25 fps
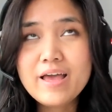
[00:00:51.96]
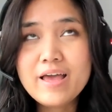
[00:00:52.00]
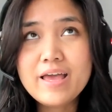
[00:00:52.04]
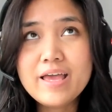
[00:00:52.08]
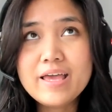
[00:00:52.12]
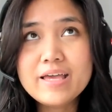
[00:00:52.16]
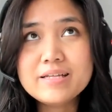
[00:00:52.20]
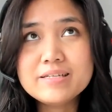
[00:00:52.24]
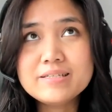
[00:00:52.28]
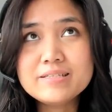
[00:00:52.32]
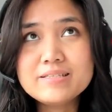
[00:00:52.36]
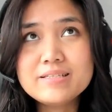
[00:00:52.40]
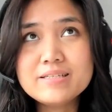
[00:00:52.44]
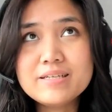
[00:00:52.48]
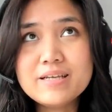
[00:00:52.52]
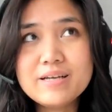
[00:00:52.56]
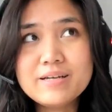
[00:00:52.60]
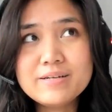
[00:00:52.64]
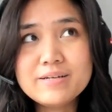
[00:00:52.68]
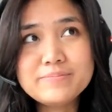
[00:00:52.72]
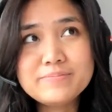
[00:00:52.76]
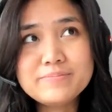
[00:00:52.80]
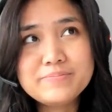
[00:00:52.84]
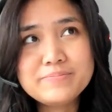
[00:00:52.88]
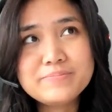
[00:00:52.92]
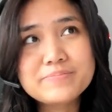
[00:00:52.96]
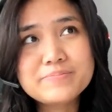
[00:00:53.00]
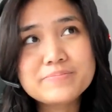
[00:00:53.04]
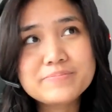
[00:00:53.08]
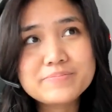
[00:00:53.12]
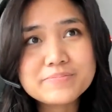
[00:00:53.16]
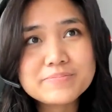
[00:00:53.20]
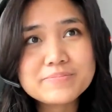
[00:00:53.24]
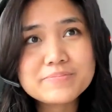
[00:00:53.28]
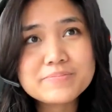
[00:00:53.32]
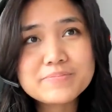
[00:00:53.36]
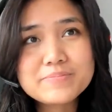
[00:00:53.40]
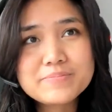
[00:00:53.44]
And
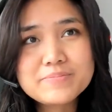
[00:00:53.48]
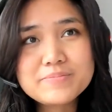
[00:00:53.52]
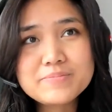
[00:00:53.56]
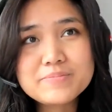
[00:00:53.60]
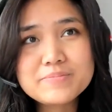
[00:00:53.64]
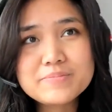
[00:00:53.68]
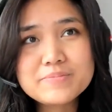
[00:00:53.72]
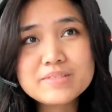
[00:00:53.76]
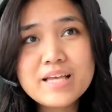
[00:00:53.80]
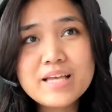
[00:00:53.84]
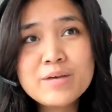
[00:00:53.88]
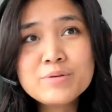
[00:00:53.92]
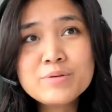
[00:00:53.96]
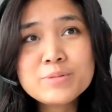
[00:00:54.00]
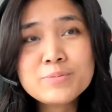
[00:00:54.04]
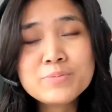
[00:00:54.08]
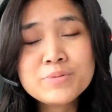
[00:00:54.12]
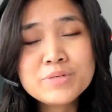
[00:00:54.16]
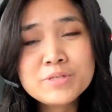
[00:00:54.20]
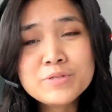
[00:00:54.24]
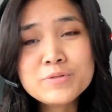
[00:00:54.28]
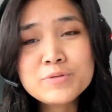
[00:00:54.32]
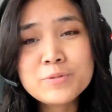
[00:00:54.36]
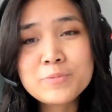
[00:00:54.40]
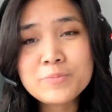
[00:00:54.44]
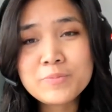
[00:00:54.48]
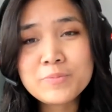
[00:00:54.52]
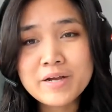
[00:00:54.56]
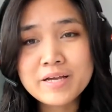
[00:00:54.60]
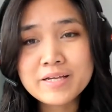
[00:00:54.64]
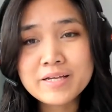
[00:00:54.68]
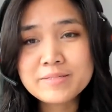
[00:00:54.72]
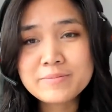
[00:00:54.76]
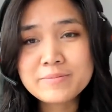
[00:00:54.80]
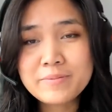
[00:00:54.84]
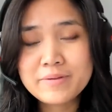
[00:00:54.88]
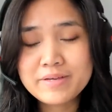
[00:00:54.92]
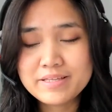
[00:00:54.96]
I was pretty
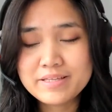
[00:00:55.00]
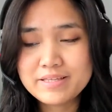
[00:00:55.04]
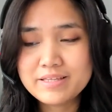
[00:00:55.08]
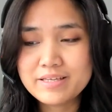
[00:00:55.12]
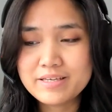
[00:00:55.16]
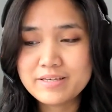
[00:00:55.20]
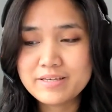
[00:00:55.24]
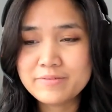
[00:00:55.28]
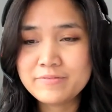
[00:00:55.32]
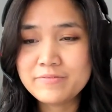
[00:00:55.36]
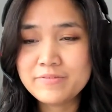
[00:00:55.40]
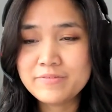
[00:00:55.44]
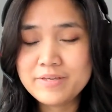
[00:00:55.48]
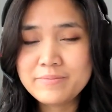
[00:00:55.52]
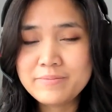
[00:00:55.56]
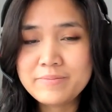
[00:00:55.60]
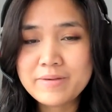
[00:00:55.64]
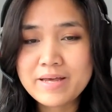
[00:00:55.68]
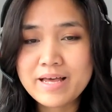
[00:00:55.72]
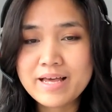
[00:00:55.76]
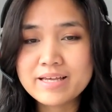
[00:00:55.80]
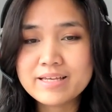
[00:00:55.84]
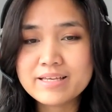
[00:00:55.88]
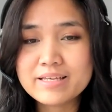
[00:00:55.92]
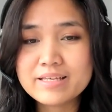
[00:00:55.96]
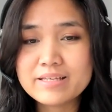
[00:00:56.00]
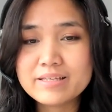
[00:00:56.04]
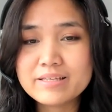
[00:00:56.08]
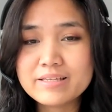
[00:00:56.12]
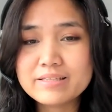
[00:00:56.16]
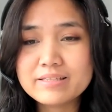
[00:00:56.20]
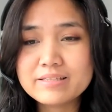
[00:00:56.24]
surprised by the feedback.